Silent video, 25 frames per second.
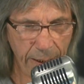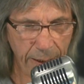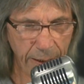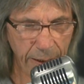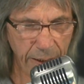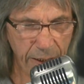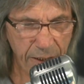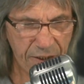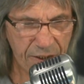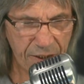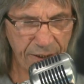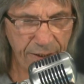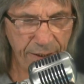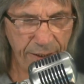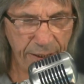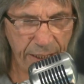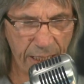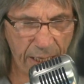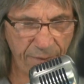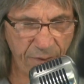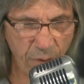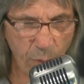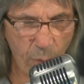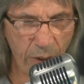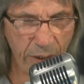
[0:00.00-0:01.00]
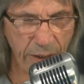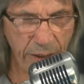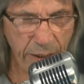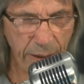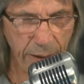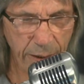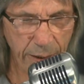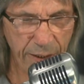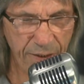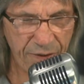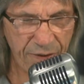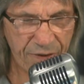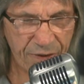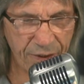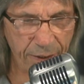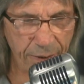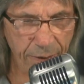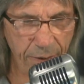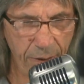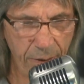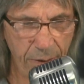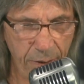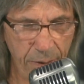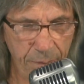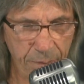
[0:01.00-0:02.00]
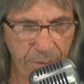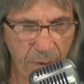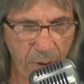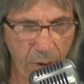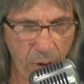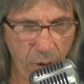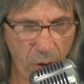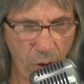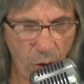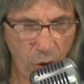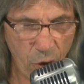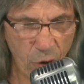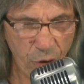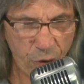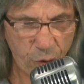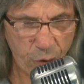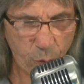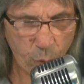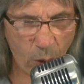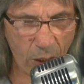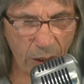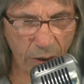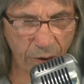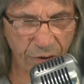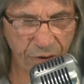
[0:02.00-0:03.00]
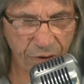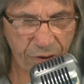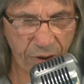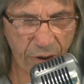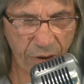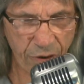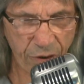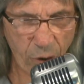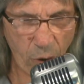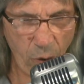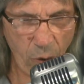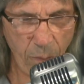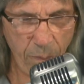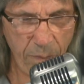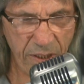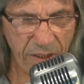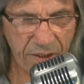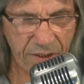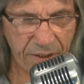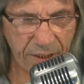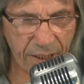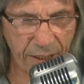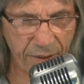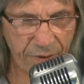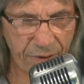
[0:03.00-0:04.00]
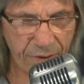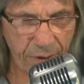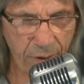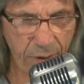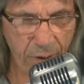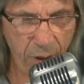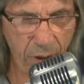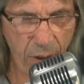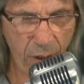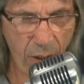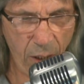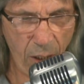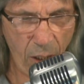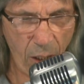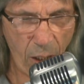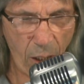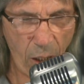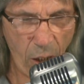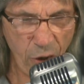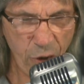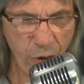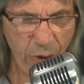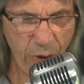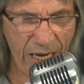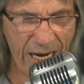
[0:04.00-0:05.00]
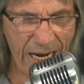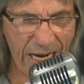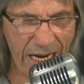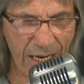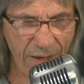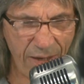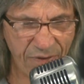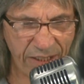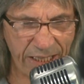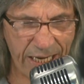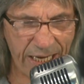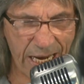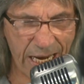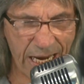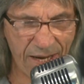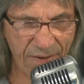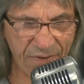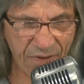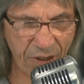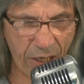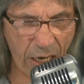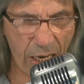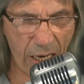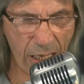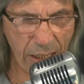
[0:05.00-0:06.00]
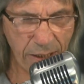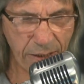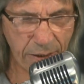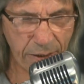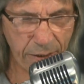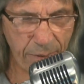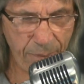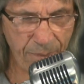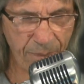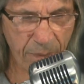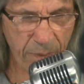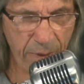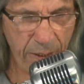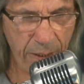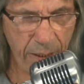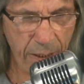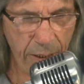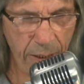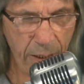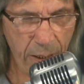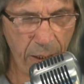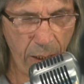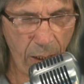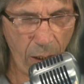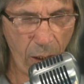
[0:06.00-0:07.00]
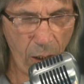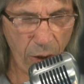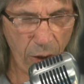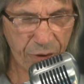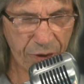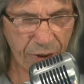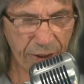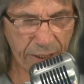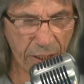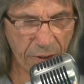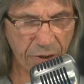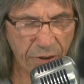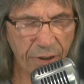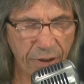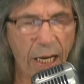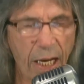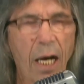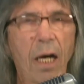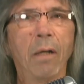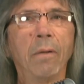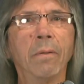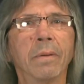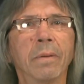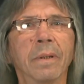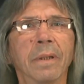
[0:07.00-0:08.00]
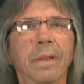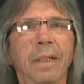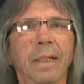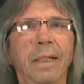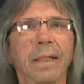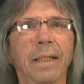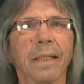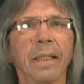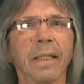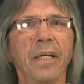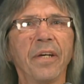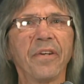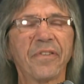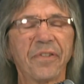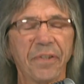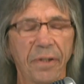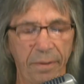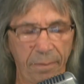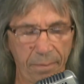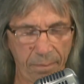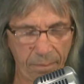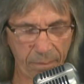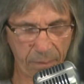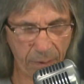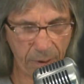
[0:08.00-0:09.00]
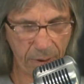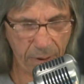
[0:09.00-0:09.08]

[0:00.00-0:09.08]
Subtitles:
Listen, everyone, listen. Earth dwellers, don't miss this. All you haves and have-nots, all together now, listen.